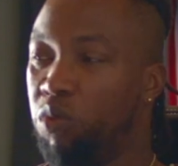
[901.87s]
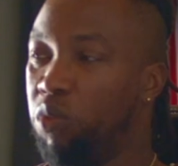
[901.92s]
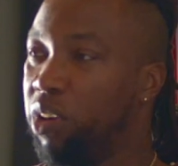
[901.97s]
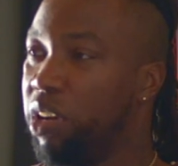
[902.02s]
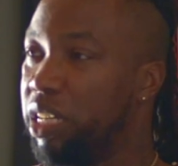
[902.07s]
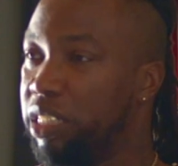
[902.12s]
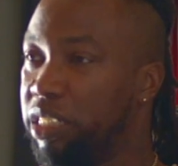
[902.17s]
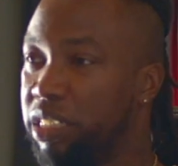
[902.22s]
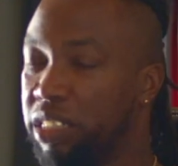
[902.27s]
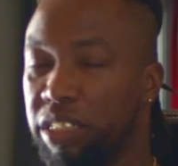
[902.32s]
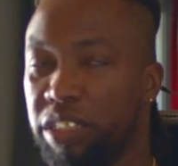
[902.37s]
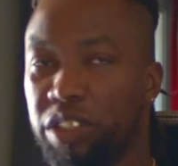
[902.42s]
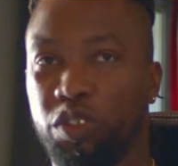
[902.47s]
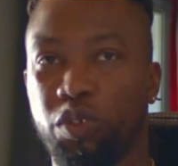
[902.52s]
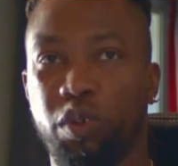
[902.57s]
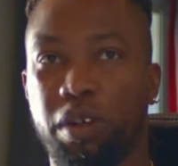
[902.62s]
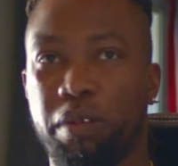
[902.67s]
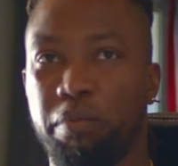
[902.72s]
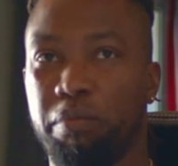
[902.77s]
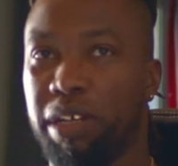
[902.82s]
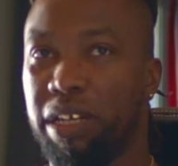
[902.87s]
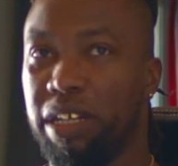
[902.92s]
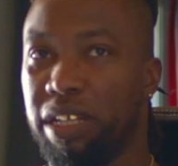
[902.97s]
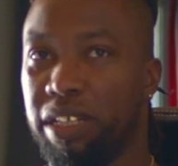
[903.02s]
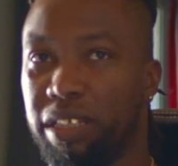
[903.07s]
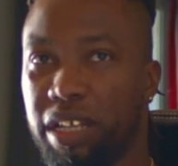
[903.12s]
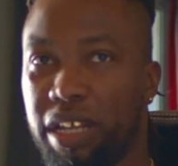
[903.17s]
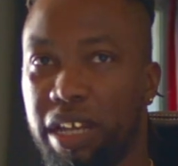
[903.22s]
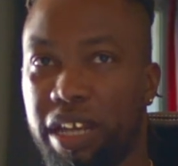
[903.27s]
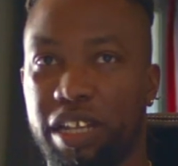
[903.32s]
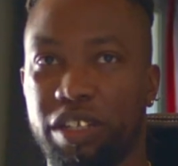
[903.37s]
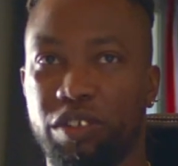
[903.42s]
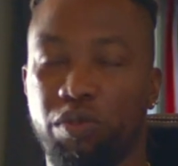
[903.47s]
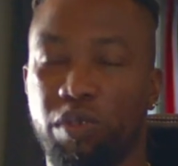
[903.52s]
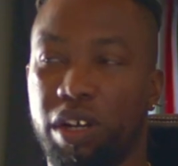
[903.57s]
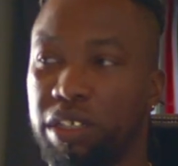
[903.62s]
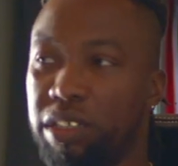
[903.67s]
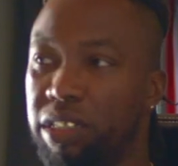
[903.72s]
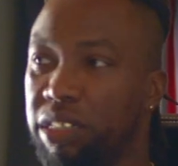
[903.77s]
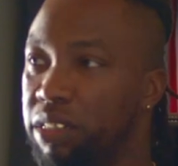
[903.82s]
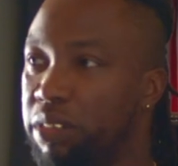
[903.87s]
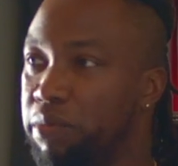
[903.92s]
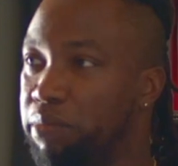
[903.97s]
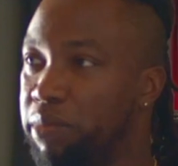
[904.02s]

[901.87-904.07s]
Rush, doing a million things, you know, rush into